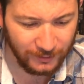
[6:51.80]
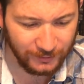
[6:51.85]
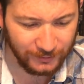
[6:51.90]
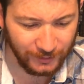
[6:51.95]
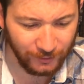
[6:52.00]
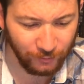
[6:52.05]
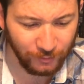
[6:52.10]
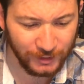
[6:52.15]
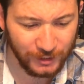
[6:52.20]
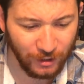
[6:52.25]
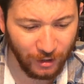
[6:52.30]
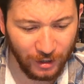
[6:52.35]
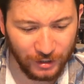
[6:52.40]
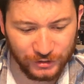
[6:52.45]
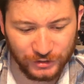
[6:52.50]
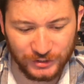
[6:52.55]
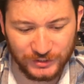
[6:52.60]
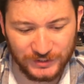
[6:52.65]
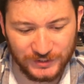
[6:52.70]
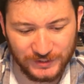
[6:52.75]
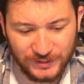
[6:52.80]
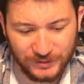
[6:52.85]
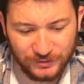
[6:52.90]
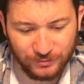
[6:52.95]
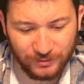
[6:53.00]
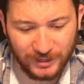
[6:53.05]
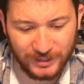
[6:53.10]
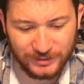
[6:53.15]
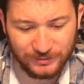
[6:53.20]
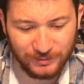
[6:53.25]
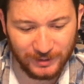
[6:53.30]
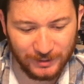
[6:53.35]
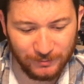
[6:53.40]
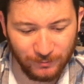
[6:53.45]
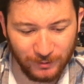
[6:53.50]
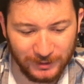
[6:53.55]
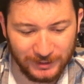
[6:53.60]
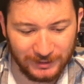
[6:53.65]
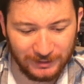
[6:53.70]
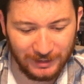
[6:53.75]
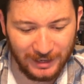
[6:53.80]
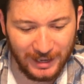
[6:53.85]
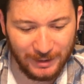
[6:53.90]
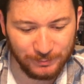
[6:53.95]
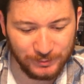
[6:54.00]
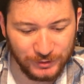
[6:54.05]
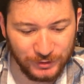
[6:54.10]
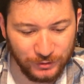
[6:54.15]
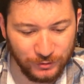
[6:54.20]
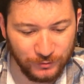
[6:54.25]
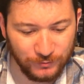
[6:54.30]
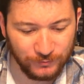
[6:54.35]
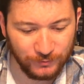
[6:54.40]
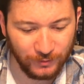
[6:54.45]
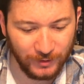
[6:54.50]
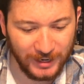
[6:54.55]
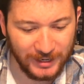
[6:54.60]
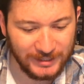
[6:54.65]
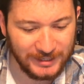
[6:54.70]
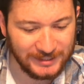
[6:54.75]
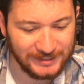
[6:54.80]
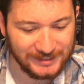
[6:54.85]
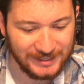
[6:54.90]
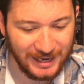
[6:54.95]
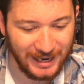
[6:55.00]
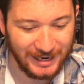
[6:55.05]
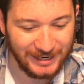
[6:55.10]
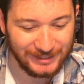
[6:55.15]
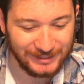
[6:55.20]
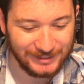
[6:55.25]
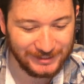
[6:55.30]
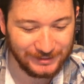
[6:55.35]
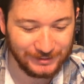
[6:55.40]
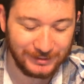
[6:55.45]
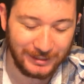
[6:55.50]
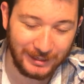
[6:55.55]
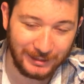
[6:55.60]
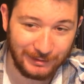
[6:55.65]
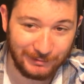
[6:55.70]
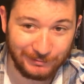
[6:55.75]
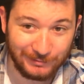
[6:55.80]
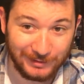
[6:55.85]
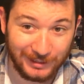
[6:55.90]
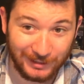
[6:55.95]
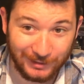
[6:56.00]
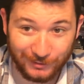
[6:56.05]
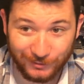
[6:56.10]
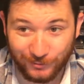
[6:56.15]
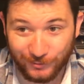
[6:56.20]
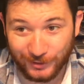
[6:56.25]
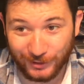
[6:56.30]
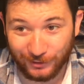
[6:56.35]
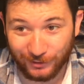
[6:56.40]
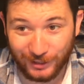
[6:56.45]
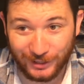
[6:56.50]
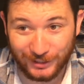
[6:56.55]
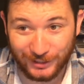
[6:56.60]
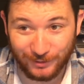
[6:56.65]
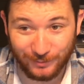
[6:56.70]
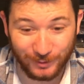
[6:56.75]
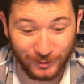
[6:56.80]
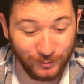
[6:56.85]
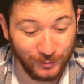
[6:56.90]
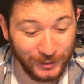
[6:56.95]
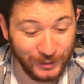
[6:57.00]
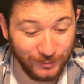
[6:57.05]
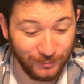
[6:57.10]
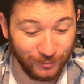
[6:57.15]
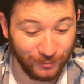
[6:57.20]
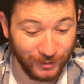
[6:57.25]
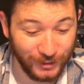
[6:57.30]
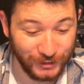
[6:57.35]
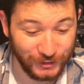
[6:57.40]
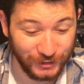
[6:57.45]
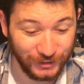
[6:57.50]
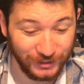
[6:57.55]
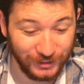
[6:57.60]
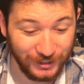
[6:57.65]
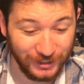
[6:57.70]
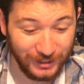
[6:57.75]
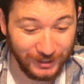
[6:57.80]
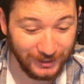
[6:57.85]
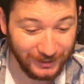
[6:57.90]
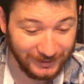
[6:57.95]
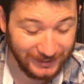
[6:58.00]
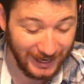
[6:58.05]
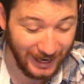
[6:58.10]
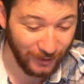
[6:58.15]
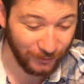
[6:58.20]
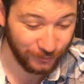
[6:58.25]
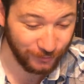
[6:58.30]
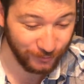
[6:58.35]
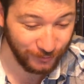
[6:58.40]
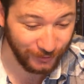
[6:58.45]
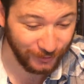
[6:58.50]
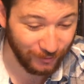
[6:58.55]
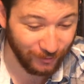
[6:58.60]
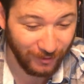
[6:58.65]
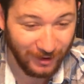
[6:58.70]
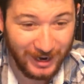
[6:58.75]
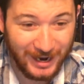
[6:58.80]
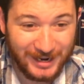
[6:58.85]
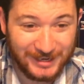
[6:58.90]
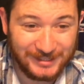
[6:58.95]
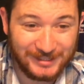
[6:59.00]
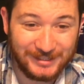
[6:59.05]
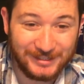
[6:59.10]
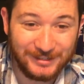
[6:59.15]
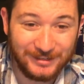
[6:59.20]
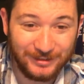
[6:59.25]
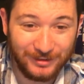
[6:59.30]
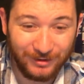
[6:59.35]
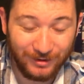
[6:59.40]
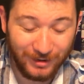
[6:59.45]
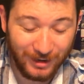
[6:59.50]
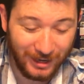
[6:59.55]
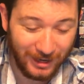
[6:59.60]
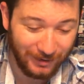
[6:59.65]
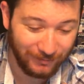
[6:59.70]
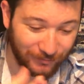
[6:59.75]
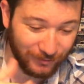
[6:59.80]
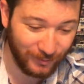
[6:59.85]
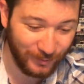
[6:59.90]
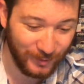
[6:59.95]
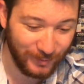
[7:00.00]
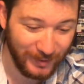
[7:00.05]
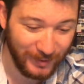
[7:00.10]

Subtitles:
The only cautions in this race, we had one at lap 2 for Andy Seiss, kind of doing a Lightning McQueen impression, down through the grass from the